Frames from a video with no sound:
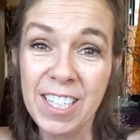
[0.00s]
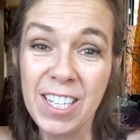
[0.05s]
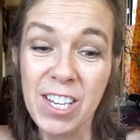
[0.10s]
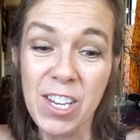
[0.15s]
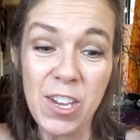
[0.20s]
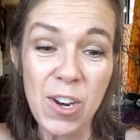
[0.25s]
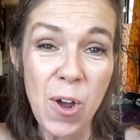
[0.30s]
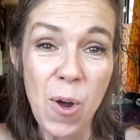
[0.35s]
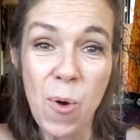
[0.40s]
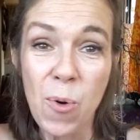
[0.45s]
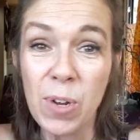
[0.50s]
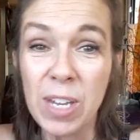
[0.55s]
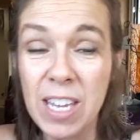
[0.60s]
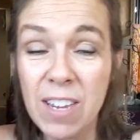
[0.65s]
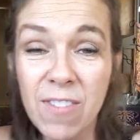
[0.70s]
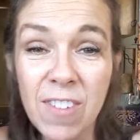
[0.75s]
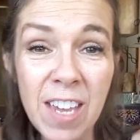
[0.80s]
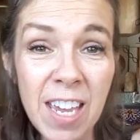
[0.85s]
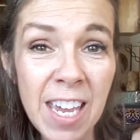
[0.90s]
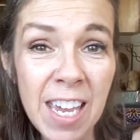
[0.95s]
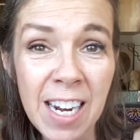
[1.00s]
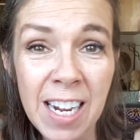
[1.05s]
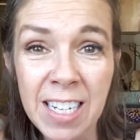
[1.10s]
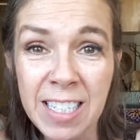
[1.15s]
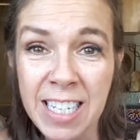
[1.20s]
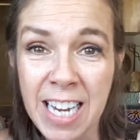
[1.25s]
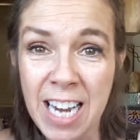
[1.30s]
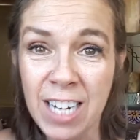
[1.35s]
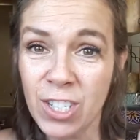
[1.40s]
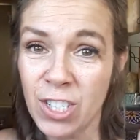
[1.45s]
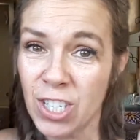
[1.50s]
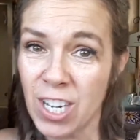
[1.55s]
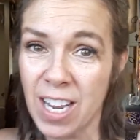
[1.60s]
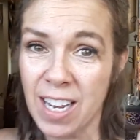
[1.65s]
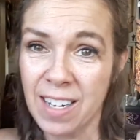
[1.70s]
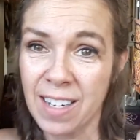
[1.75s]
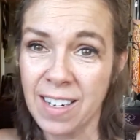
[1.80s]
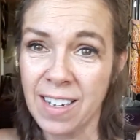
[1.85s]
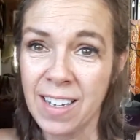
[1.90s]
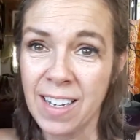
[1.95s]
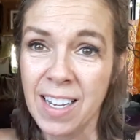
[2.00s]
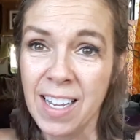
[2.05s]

you know, giving it attention.